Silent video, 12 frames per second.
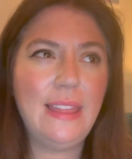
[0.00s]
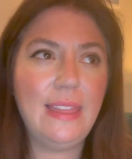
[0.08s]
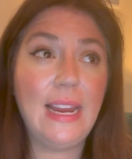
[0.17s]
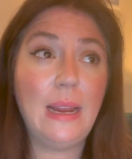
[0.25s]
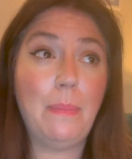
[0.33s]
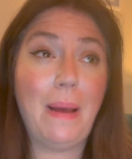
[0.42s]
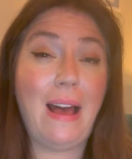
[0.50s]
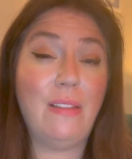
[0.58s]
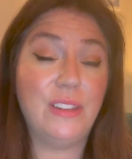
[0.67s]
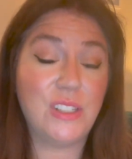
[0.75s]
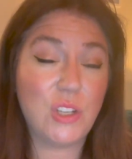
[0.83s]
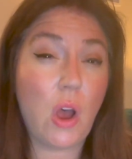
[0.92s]
think
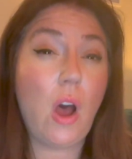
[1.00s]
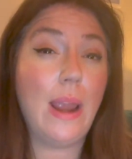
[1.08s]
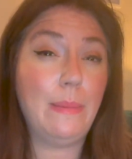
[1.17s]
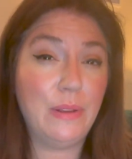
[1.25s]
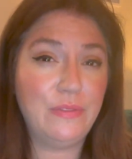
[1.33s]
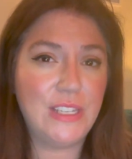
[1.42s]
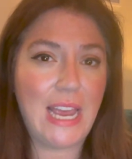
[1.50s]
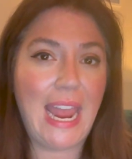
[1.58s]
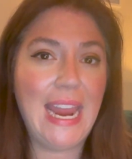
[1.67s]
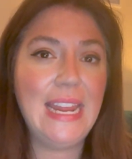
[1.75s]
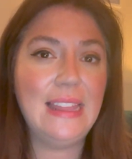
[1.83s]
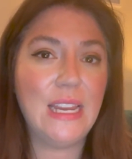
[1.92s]
about the time of
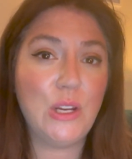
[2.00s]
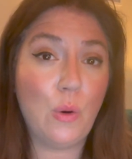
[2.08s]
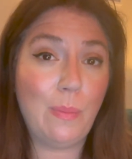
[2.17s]
day that you're